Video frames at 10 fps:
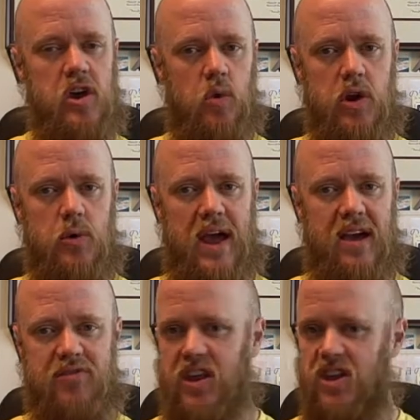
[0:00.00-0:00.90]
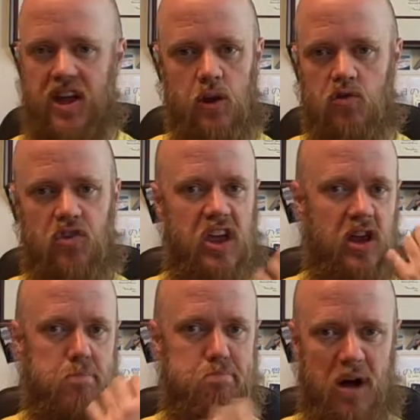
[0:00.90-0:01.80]
where you have the
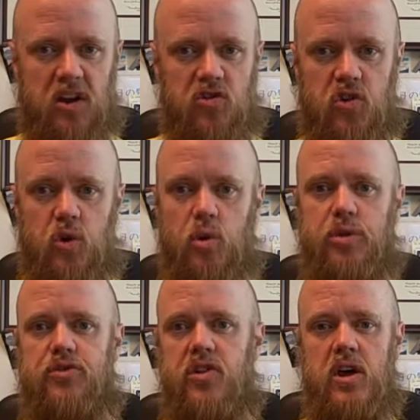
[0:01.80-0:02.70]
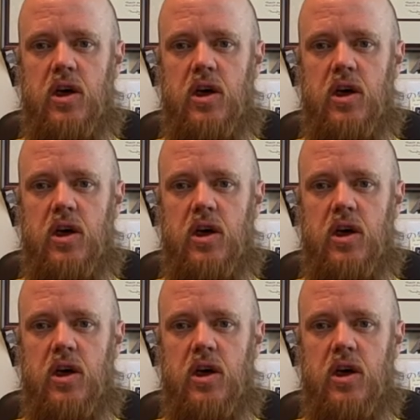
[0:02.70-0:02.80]
yellow-skinned, buck-toothed,